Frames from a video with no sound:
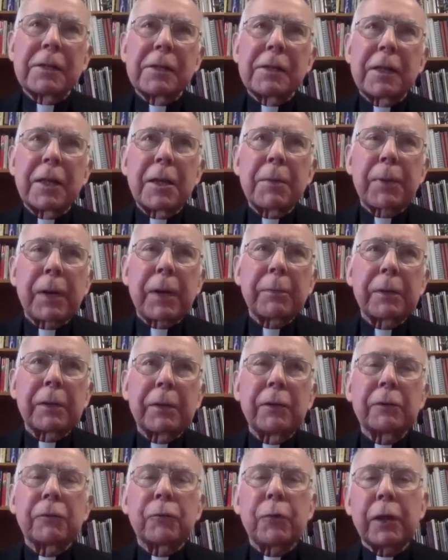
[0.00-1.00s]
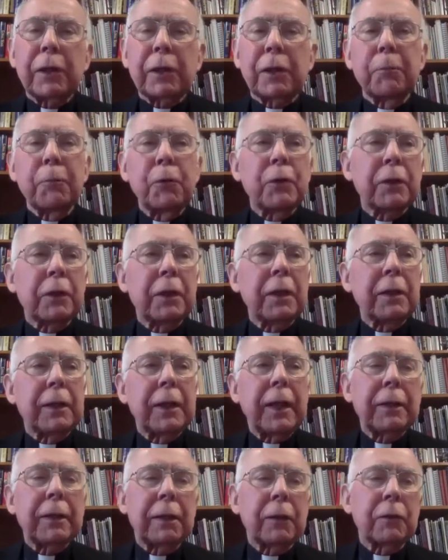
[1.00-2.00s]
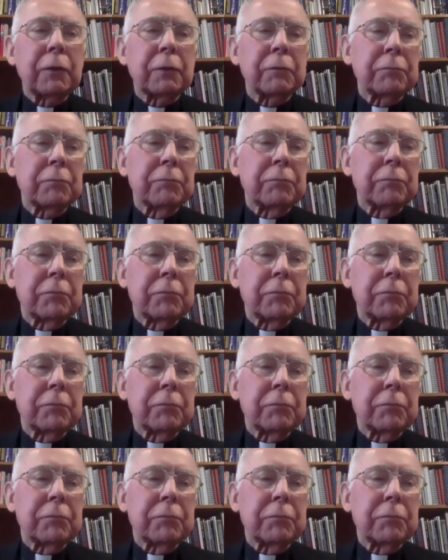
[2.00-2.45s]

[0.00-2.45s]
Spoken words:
they probably, you know, try to communicate that, or